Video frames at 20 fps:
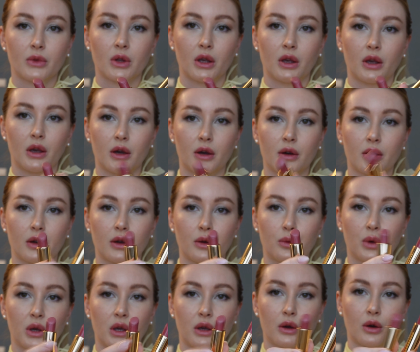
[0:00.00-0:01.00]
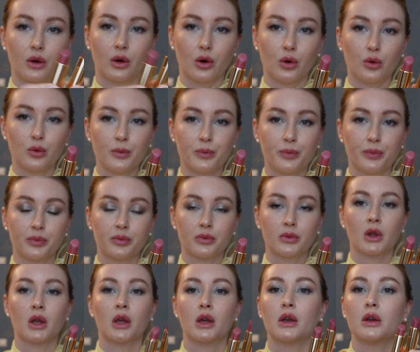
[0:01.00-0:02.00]
Here we go.
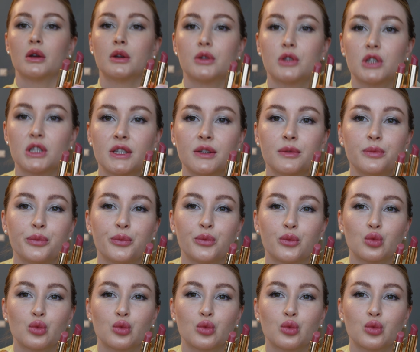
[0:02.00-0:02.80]
See?